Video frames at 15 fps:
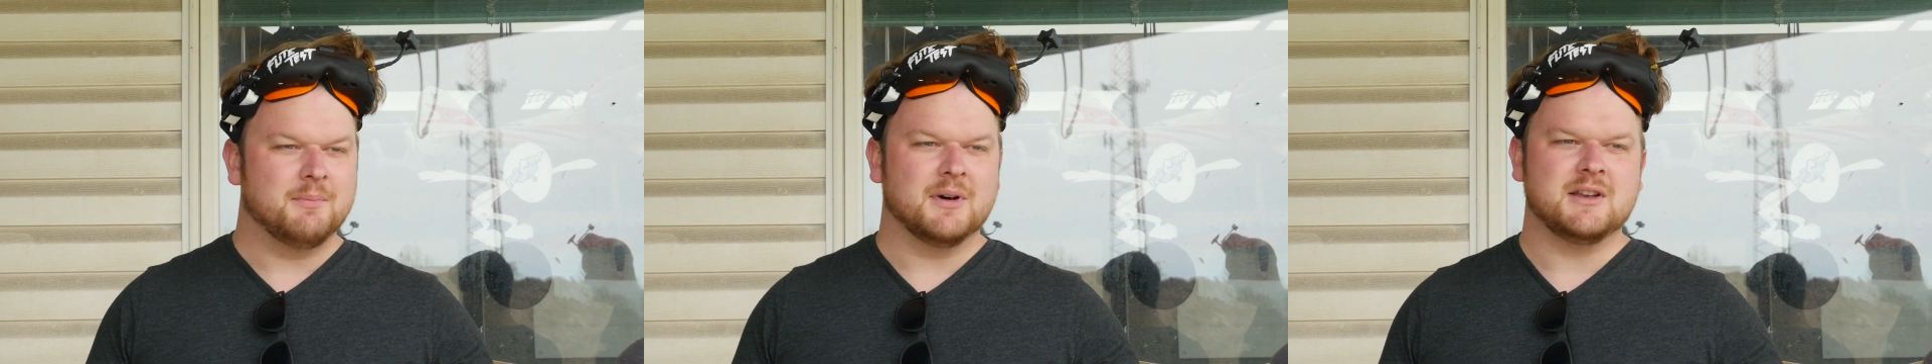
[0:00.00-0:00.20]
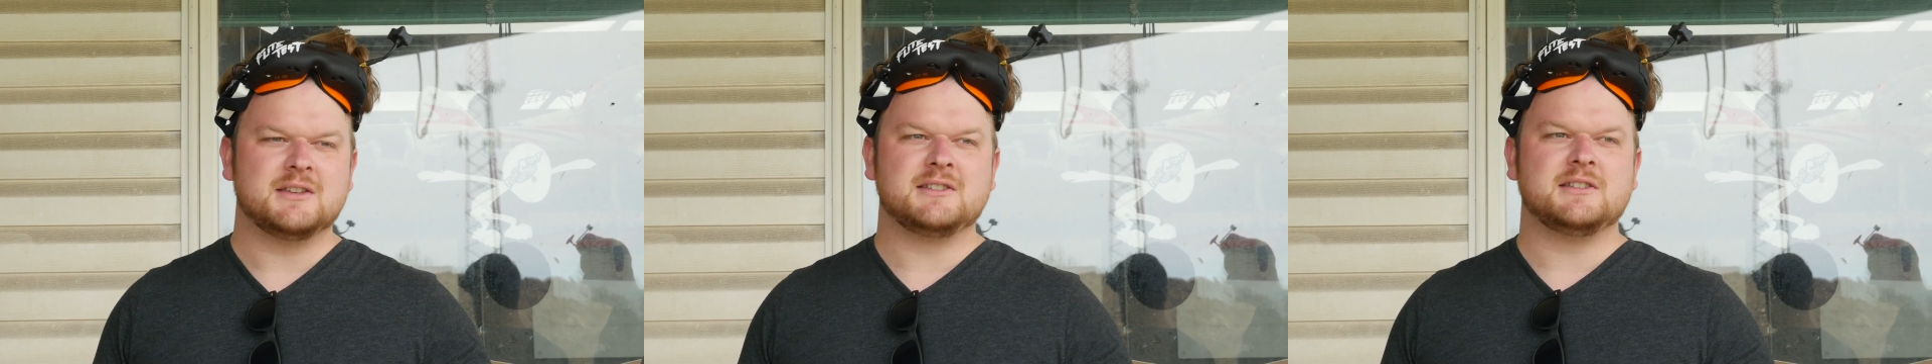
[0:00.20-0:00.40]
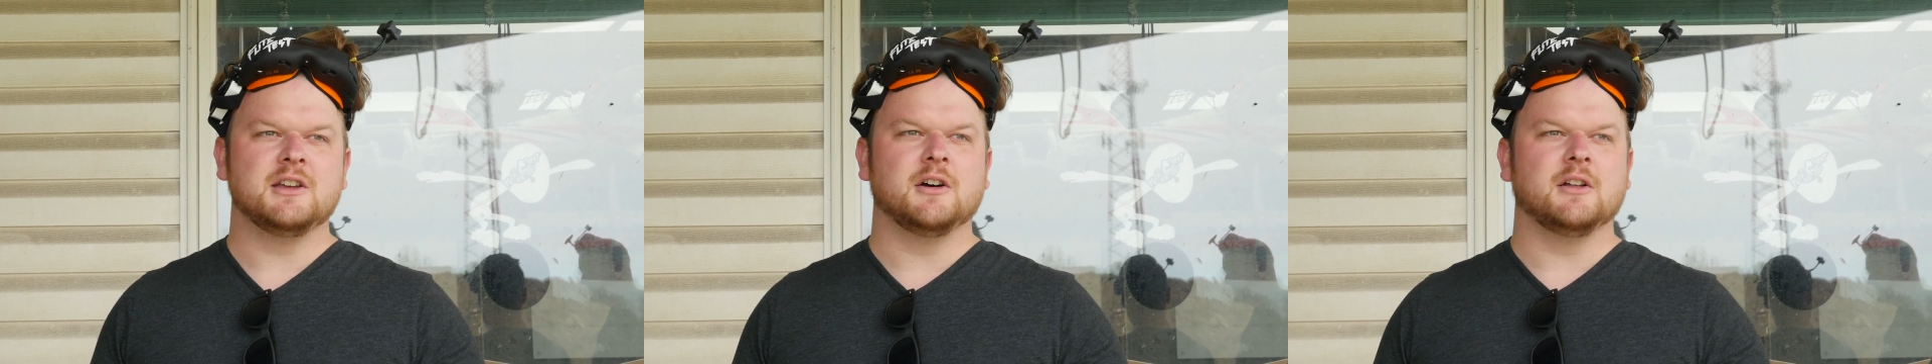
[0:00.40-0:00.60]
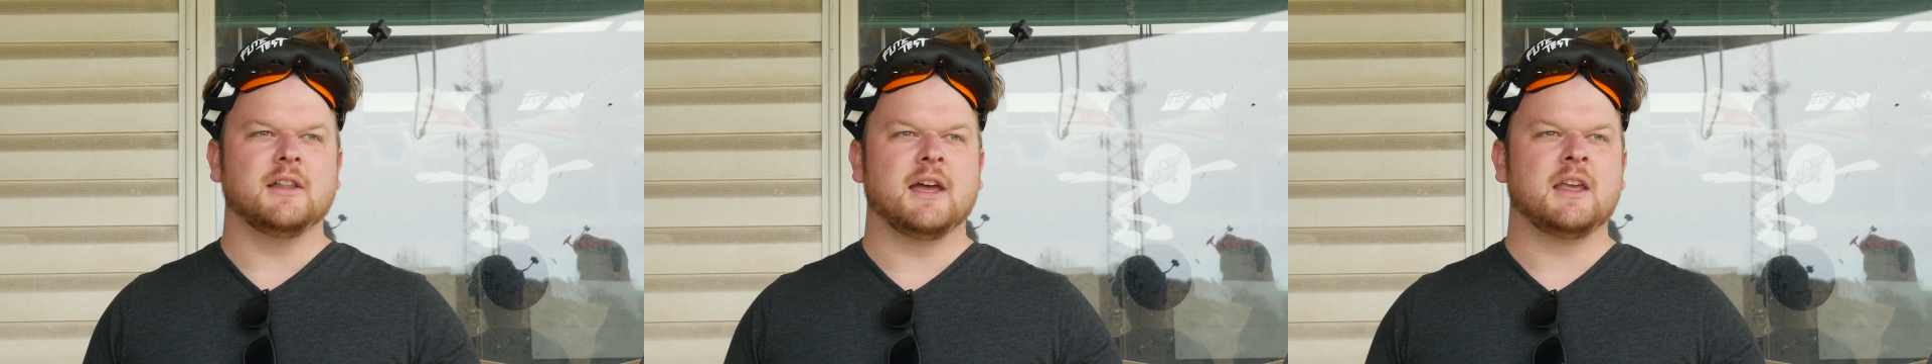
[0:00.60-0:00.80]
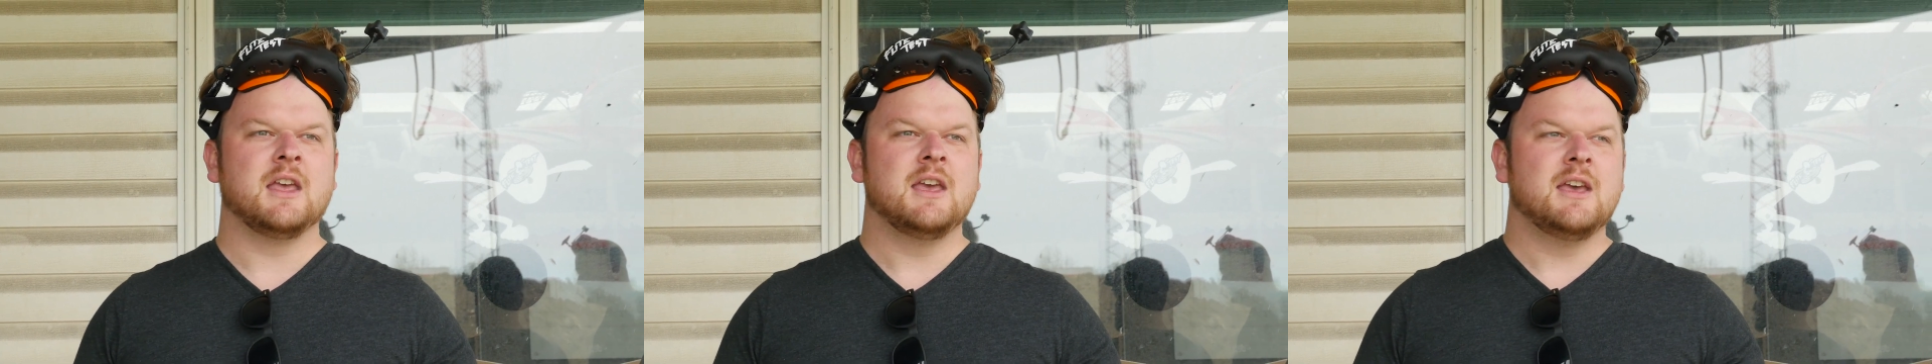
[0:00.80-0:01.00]
Right. But still,
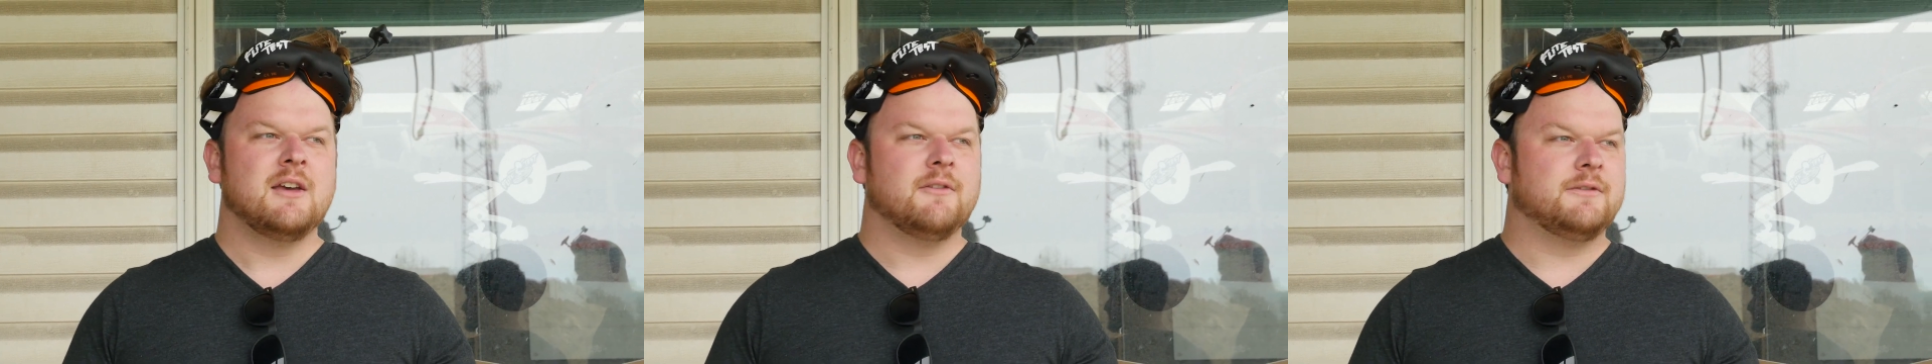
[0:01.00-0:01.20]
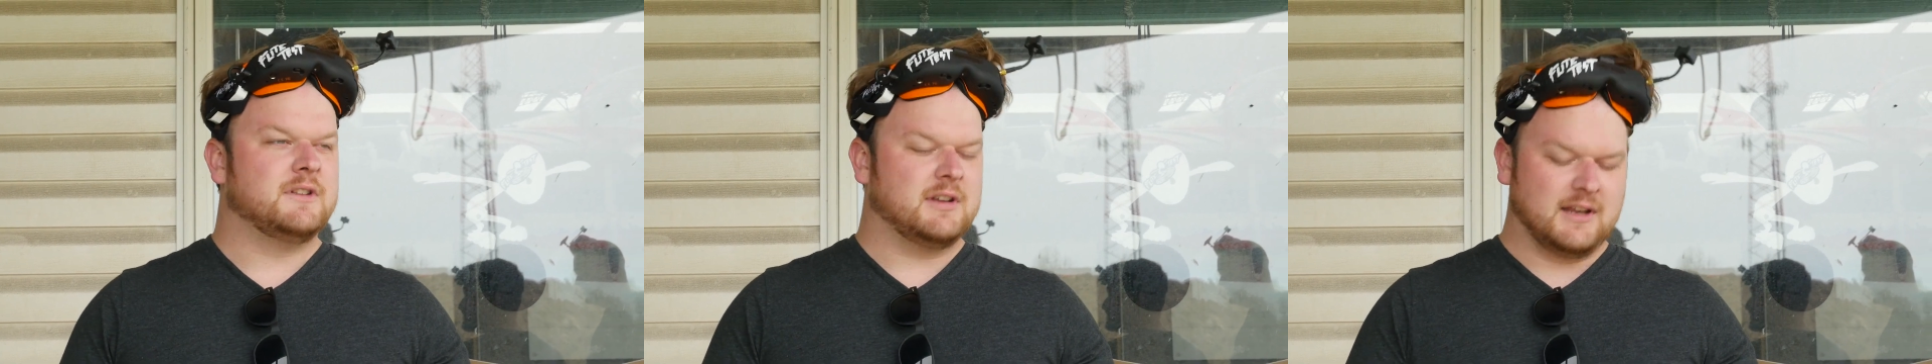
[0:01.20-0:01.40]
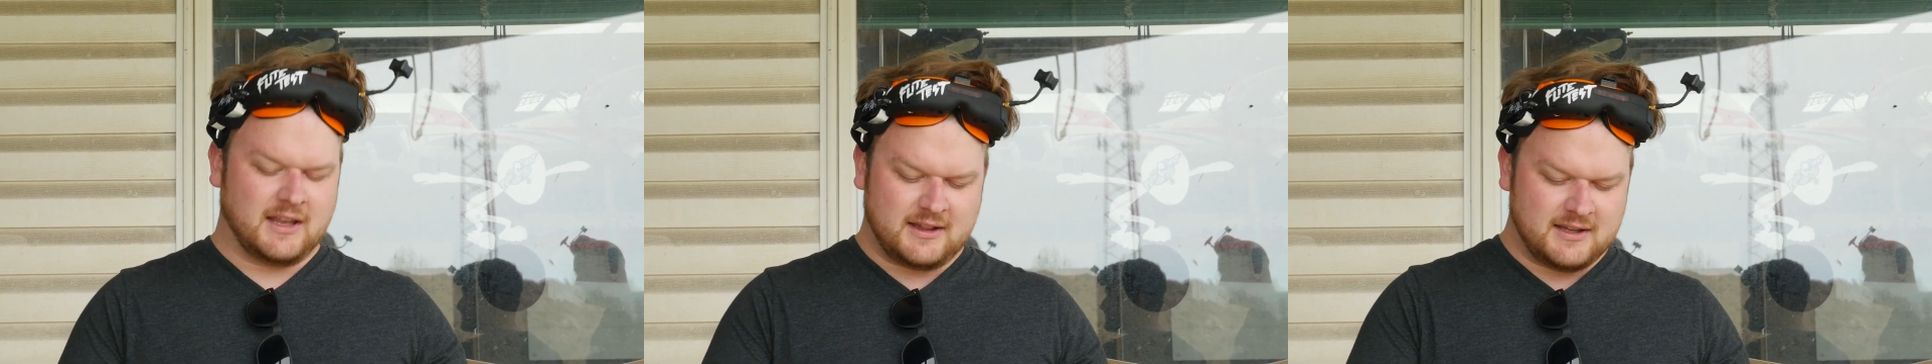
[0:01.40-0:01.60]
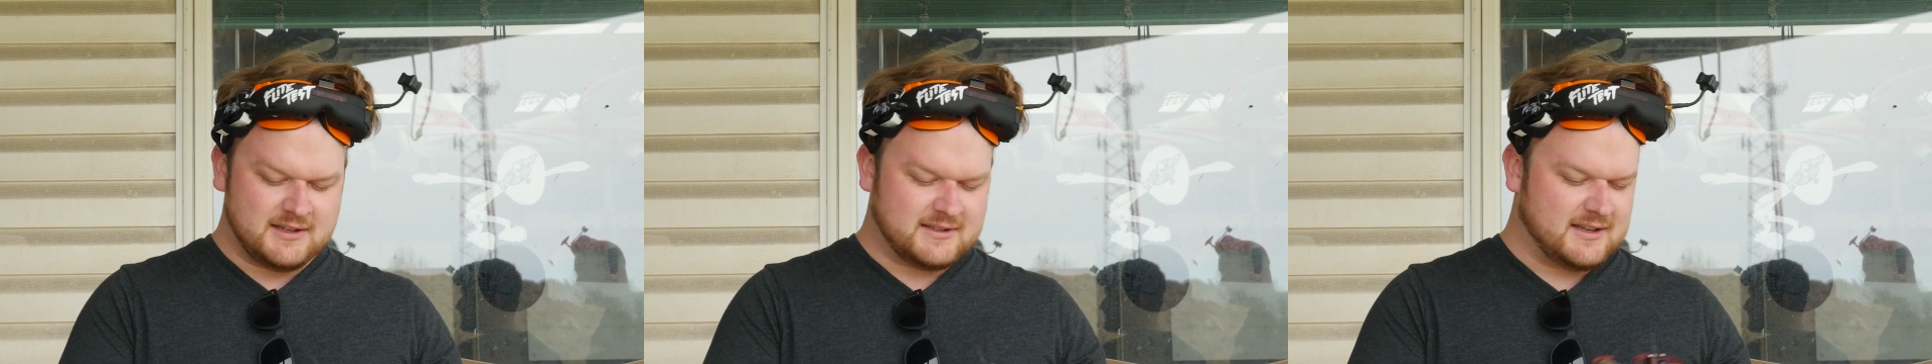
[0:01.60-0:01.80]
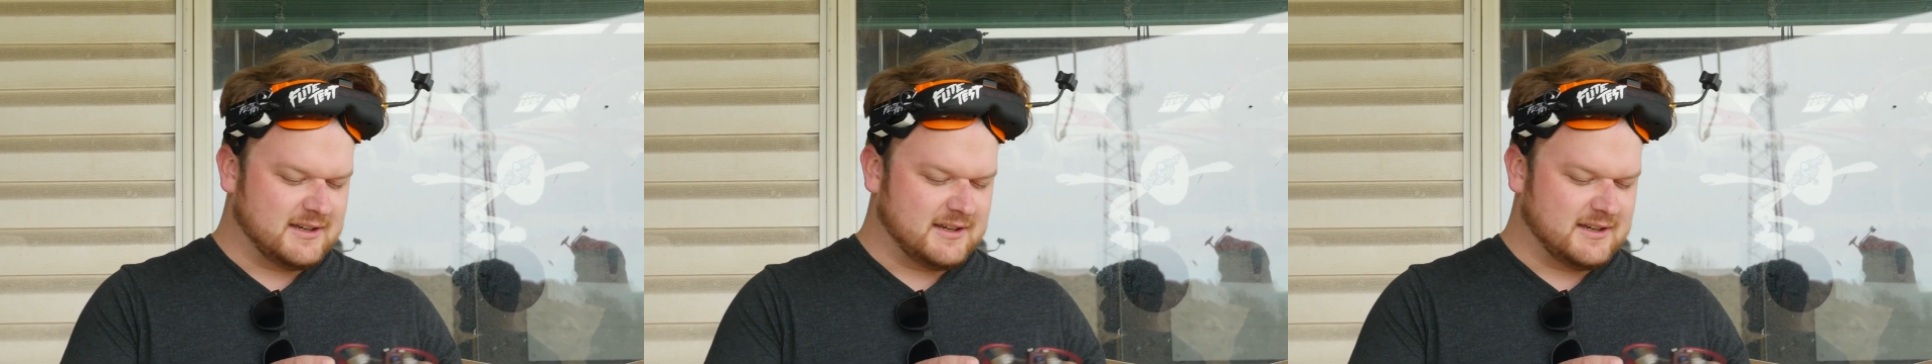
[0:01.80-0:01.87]
like to get these